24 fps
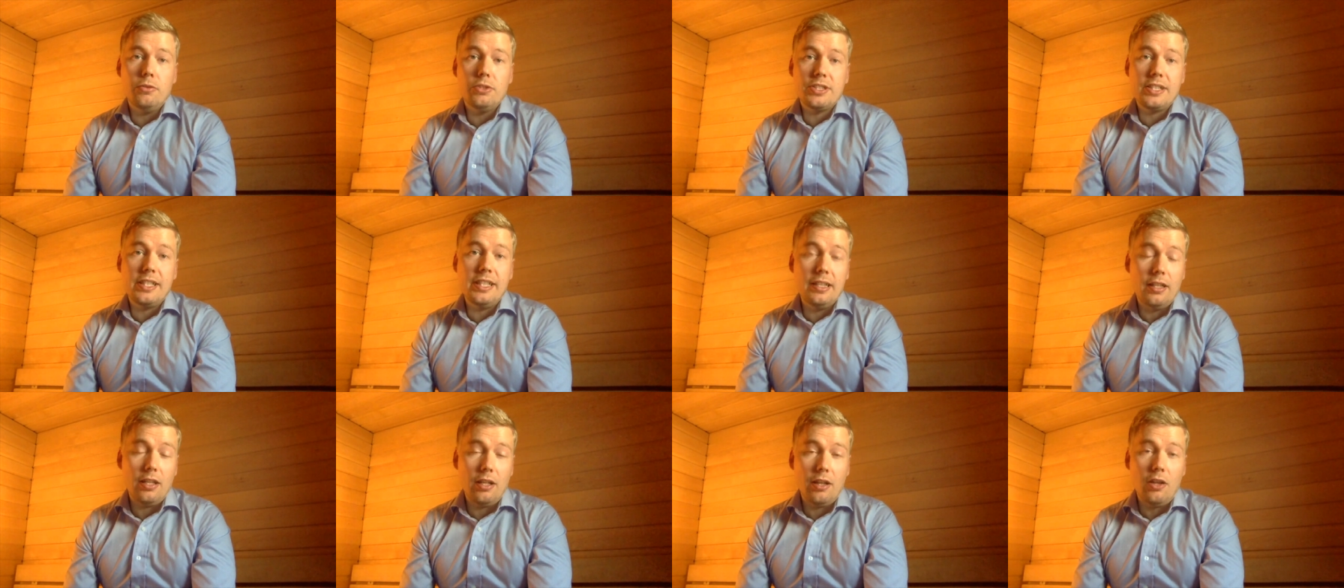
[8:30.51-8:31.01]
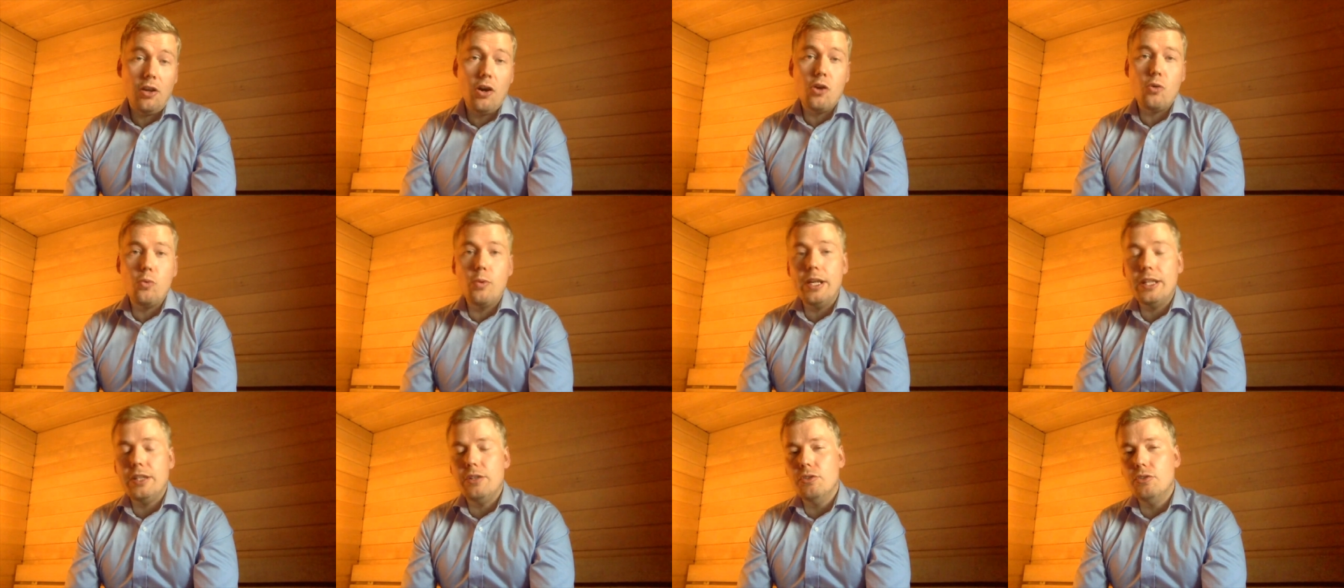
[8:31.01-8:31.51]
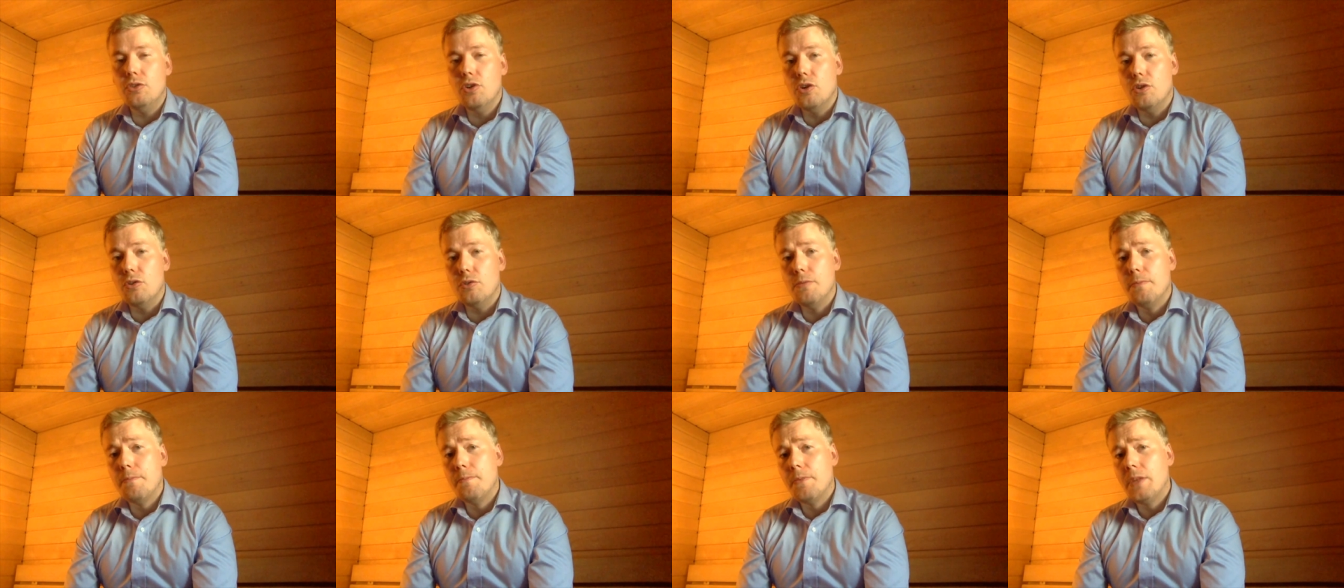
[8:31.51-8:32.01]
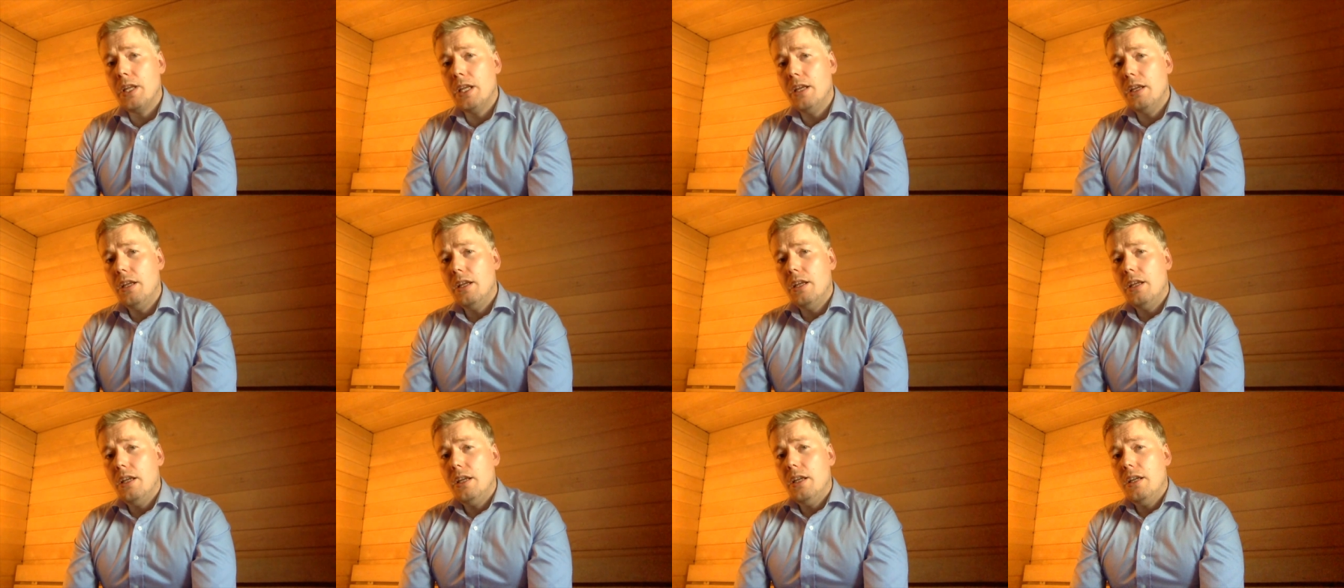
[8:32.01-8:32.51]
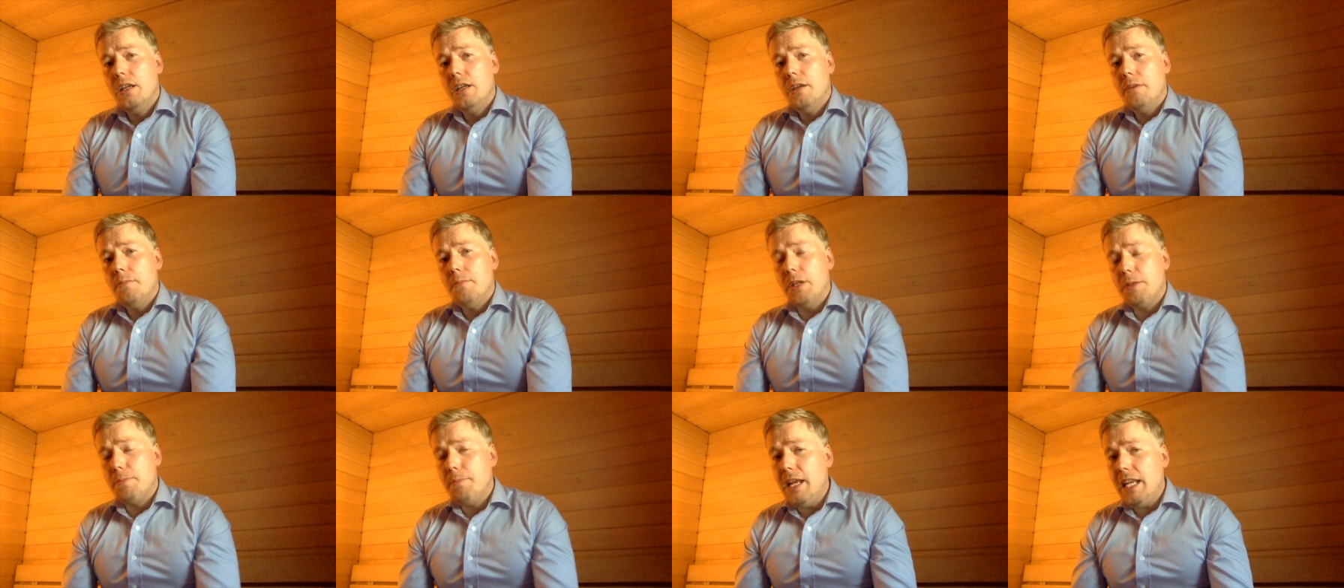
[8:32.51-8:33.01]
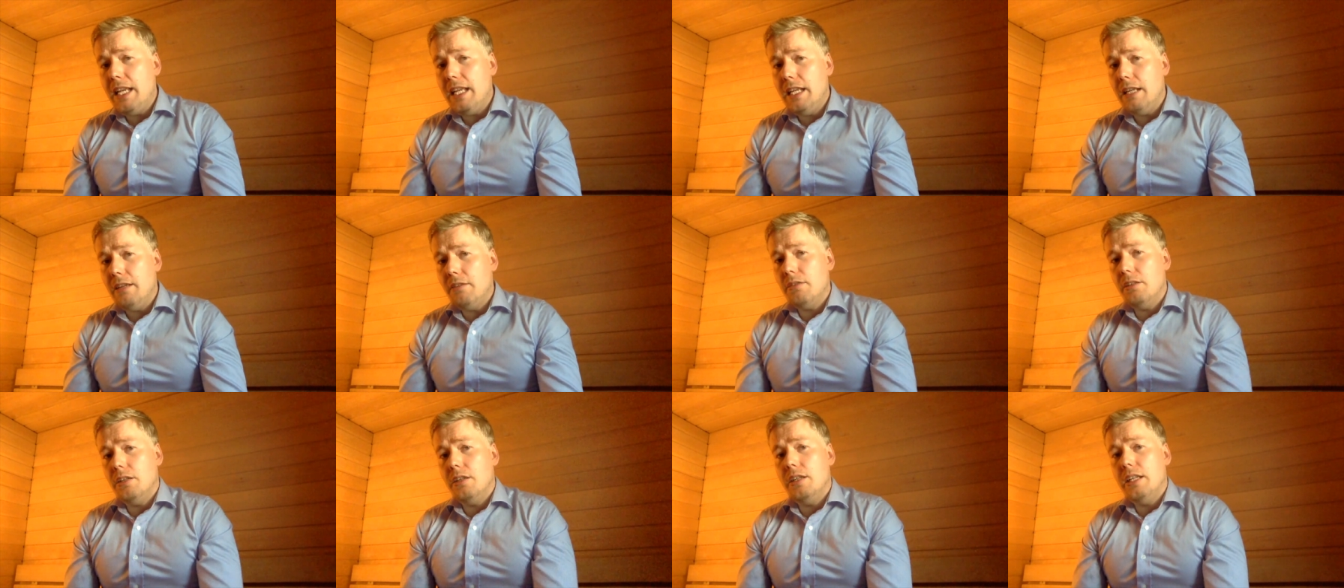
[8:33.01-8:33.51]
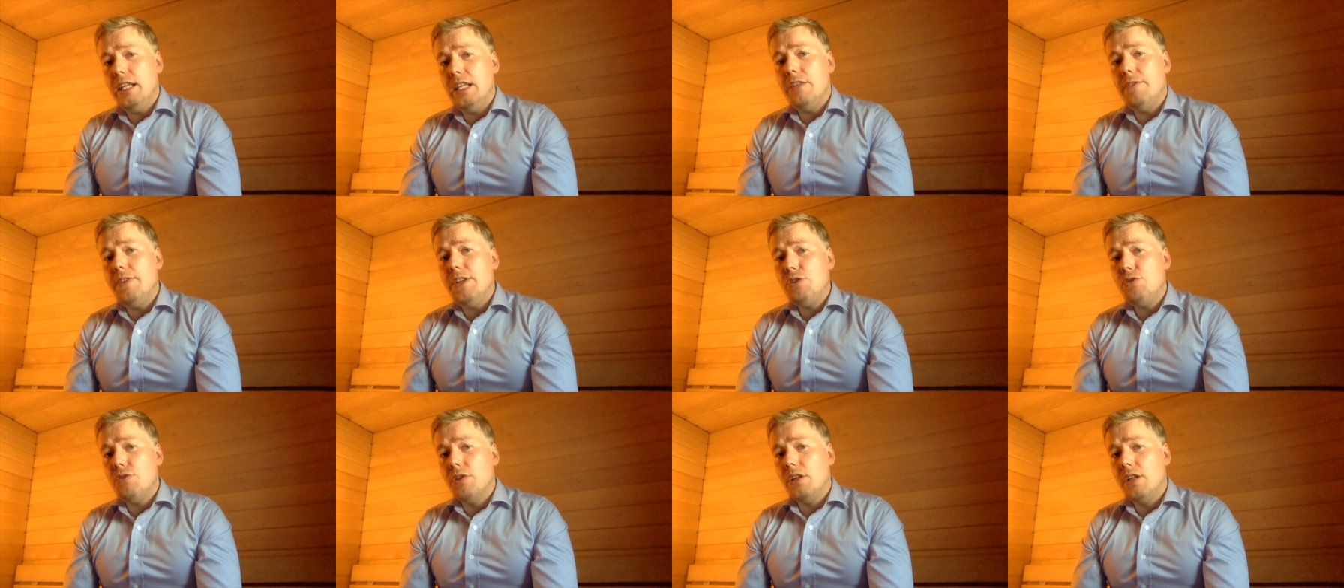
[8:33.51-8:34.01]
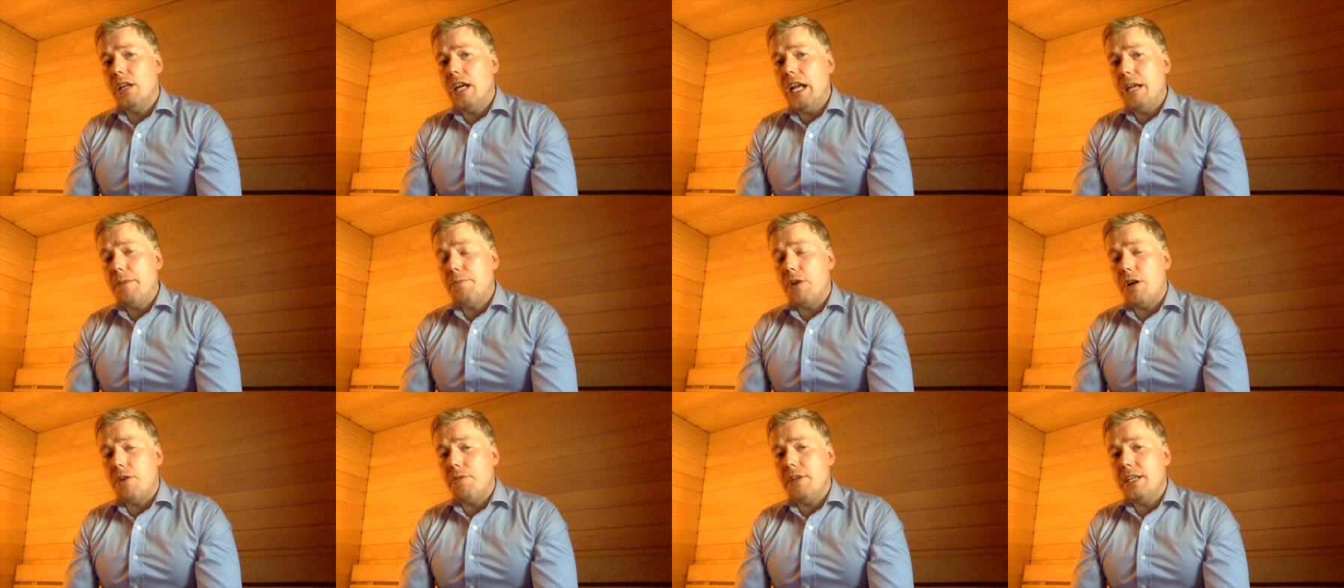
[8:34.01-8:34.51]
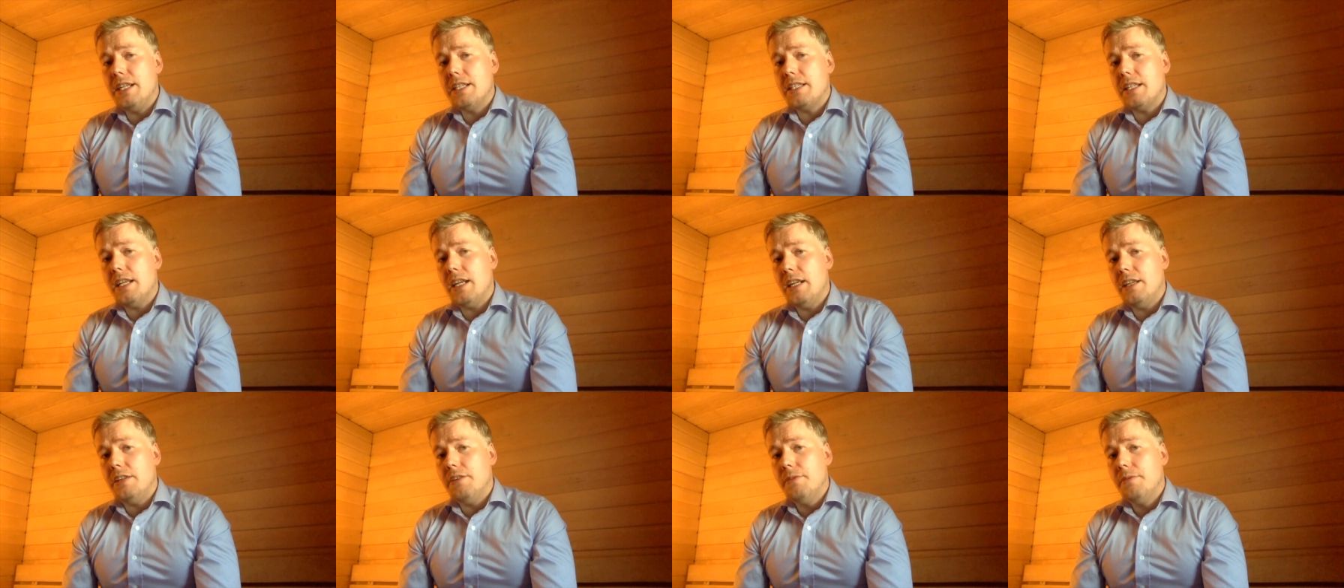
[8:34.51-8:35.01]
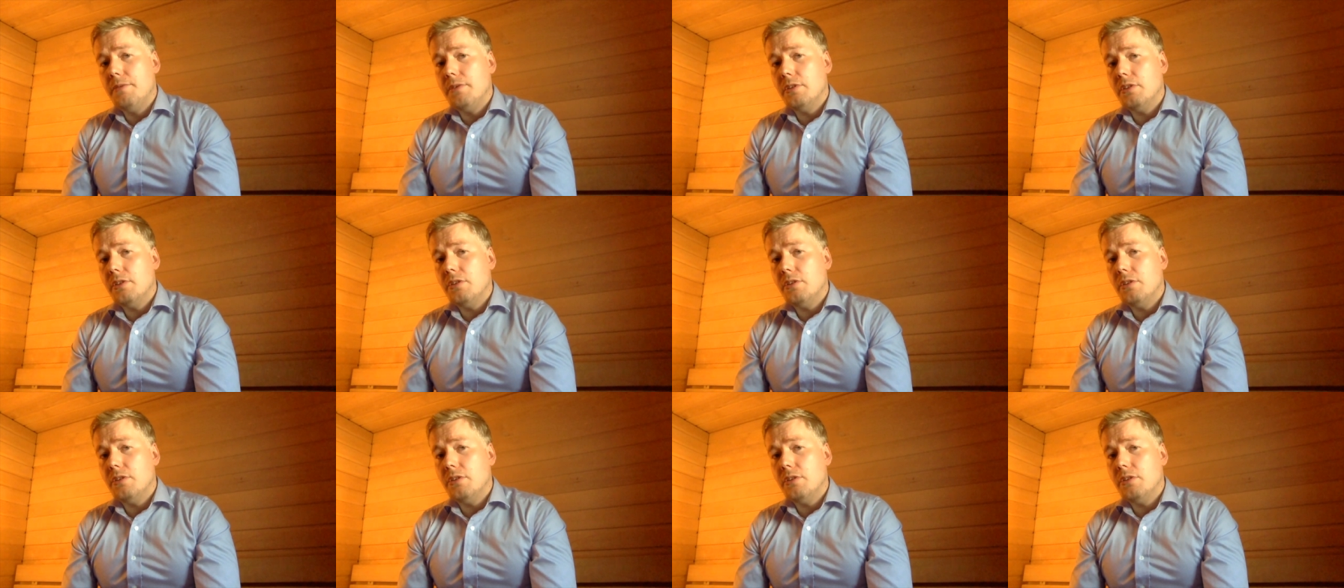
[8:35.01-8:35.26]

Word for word: still a long way to go. But many individual libraries and